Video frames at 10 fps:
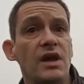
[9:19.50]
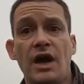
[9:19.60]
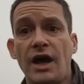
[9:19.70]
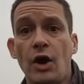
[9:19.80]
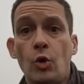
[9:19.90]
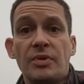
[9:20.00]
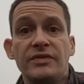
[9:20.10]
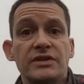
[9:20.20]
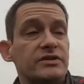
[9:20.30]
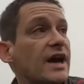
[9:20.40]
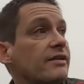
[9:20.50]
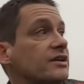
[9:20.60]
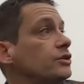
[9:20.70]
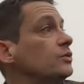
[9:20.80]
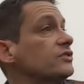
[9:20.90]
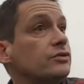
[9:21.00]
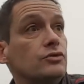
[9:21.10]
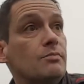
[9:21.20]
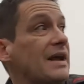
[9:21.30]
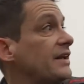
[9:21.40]
up in this direction, were
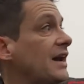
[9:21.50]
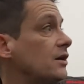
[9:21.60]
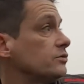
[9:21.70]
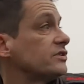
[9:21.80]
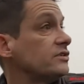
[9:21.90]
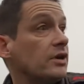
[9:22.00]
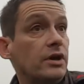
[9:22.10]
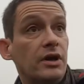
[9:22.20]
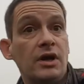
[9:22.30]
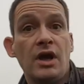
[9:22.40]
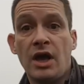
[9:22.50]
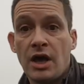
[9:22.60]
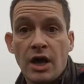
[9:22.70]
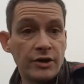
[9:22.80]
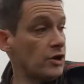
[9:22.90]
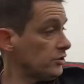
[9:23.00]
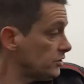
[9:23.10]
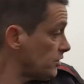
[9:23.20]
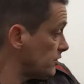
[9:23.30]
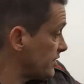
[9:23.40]
two manor houses, and all
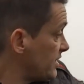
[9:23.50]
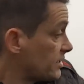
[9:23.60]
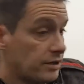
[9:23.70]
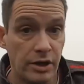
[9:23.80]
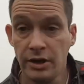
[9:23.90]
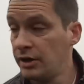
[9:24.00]
along here